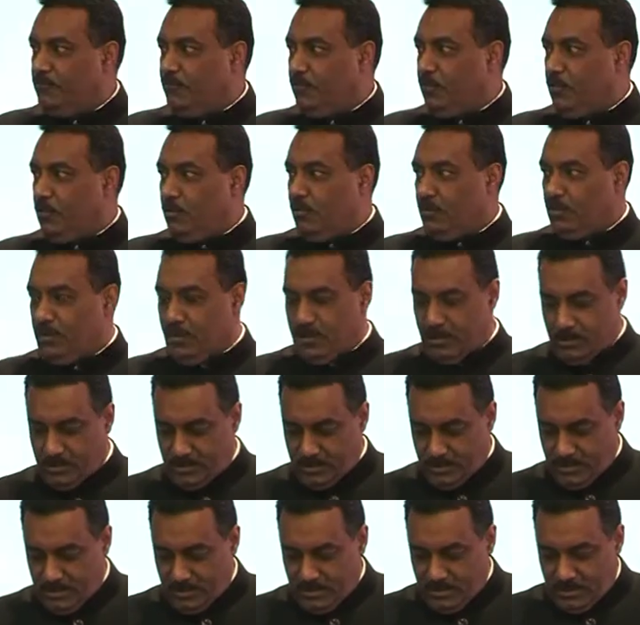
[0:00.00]
for
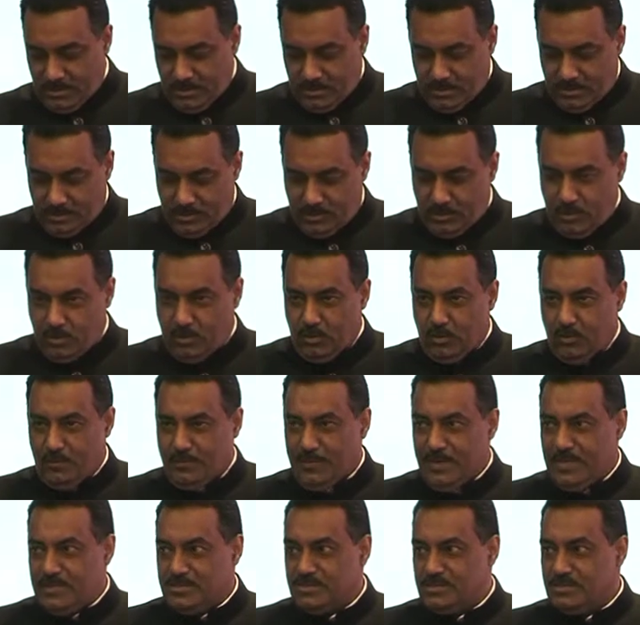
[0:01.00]

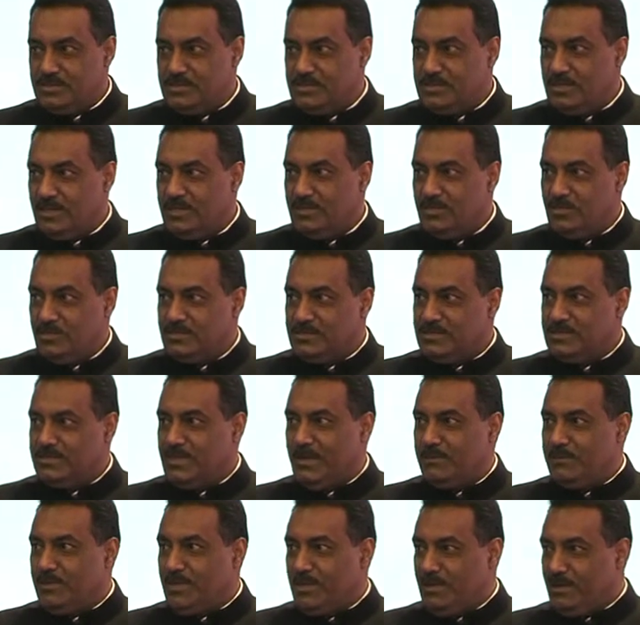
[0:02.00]
your patience and your
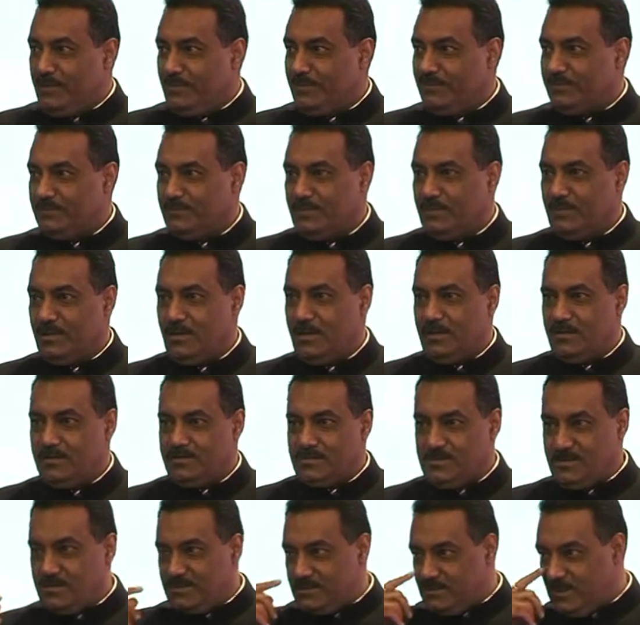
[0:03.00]
stamina. I
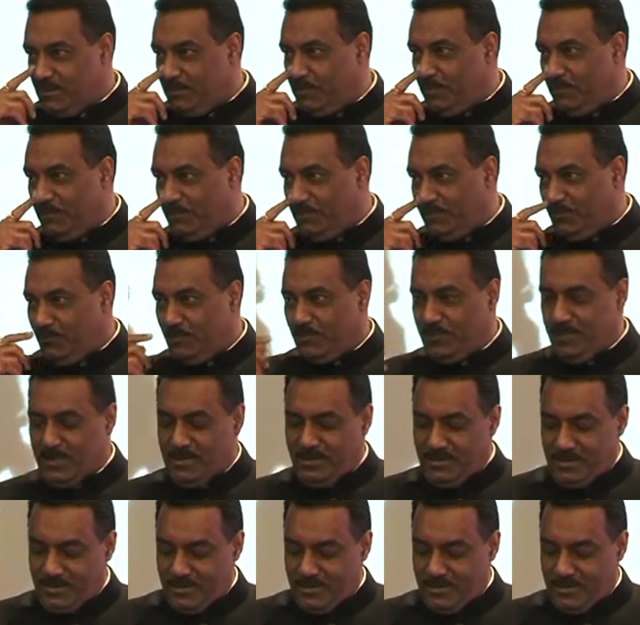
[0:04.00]
see some of you been